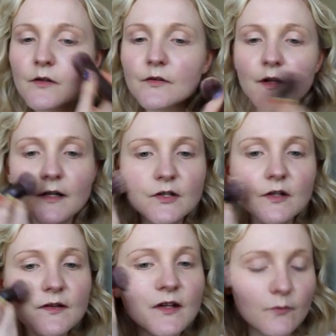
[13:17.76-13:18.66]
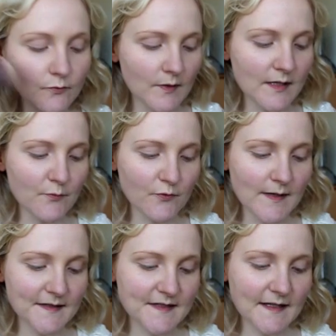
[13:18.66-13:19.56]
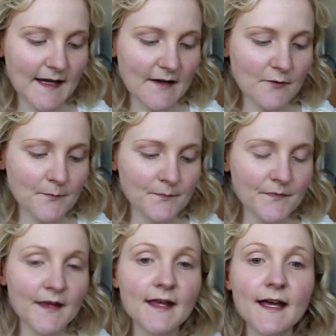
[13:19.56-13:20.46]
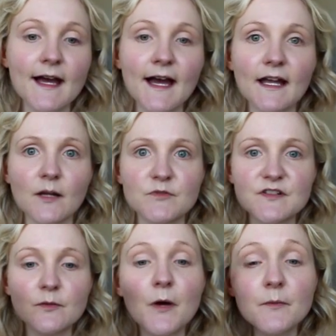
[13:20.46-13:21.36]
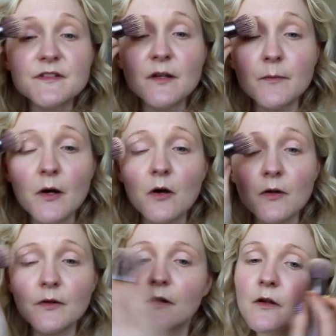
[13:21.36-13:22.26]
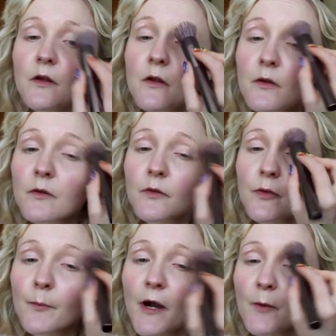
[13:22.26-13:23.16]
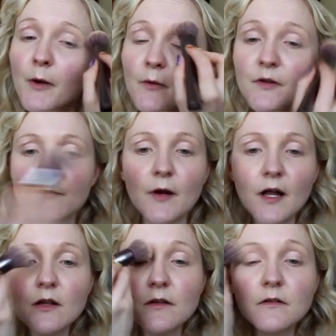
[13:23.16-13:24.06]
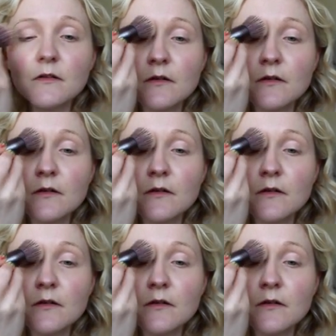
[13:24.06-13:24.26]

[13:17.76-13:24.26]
So as you can see, it really brings that out. And I'm just going to pop some on the brow bone as well.